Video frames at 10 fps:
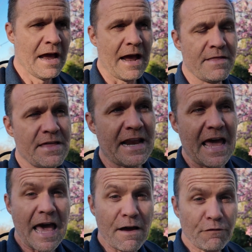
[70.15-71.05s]
and then
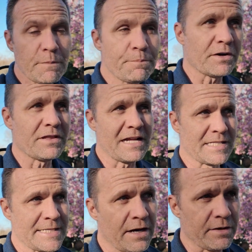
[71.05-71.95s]
every book that
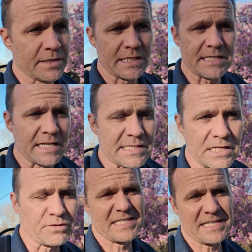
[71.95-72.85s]
sells, let's say it
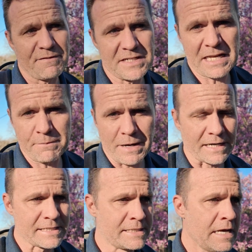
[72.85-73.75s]
sells for 17
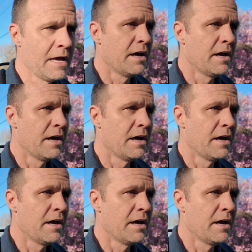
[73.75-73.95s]
bucks,